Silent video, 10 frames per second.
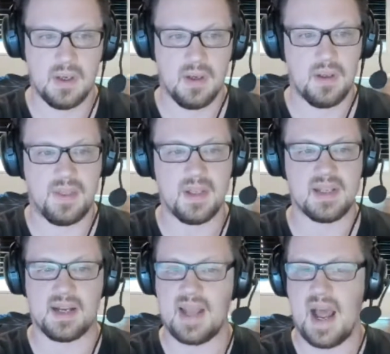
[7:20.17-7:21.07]
Things
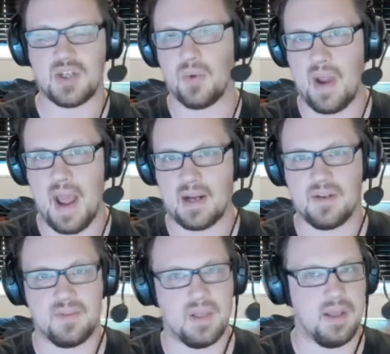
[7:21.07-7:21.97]
like dashing
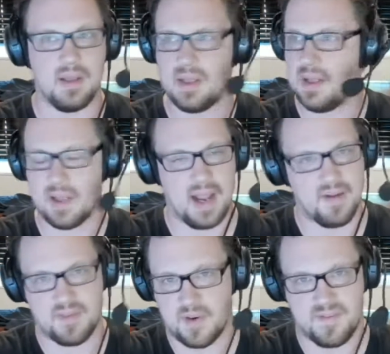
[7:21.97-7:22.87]
reactively, healing
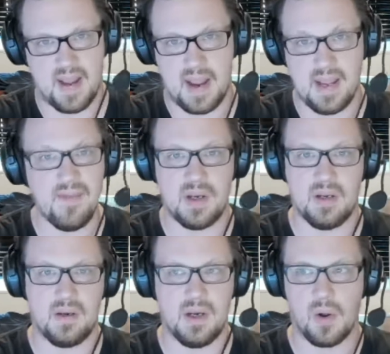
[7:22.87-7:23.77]
after a fight,
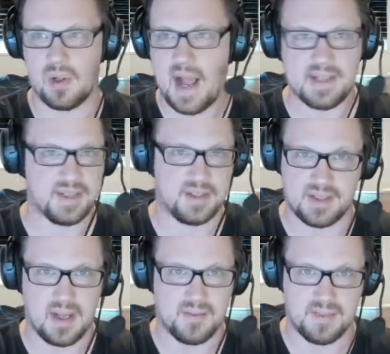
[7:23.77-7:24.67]
even classic
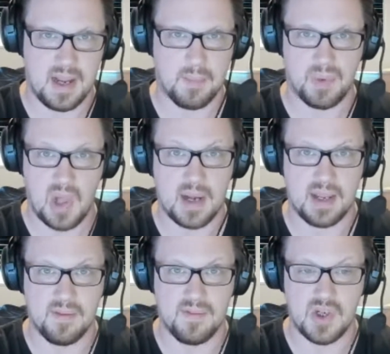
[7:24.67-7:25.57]
stuff like
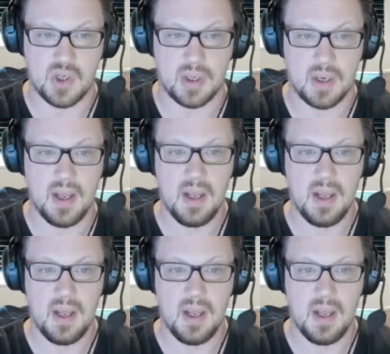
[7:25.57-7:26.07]
blocking vision,